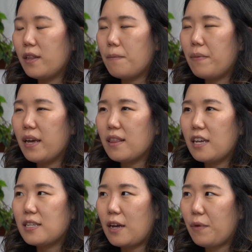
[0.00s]
of the big
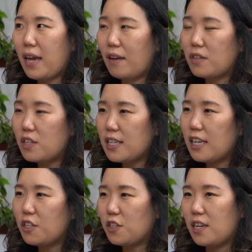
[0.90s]
things that we have to
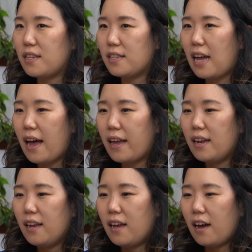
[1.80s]
teach is that
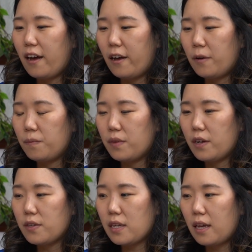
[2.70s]

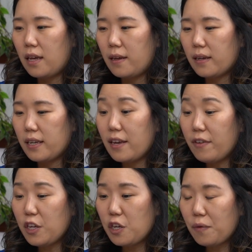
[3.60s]
There's a
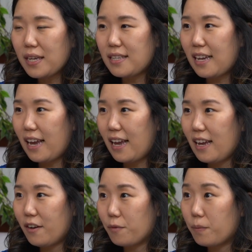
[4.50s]
Giving
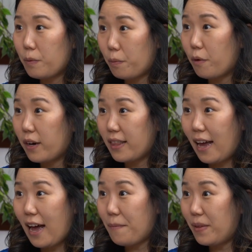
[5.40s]
USA report that
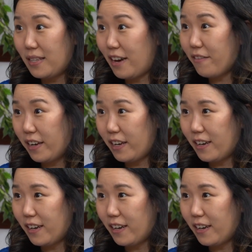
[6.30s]
happens every